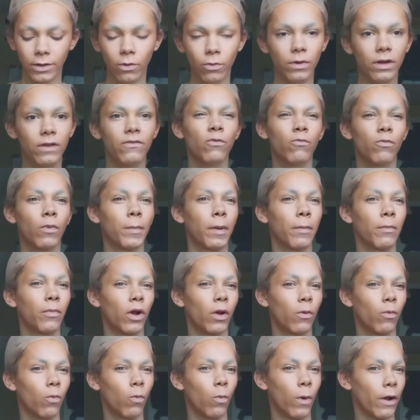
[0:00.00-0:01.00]
I don't even
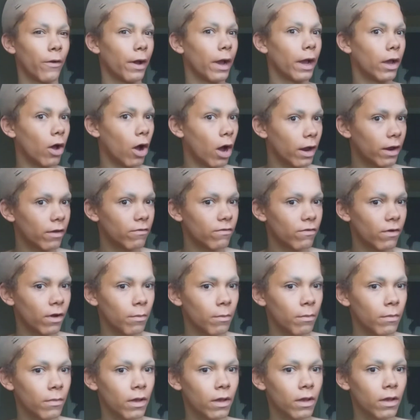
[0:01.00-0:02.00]
remember where I got it
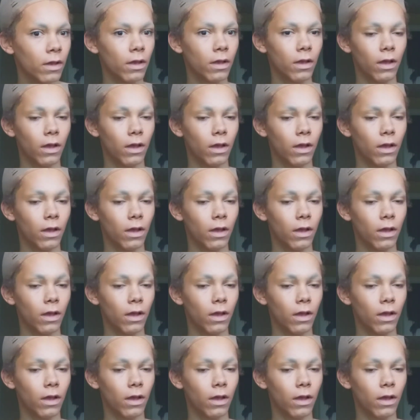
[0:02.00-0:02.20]
from.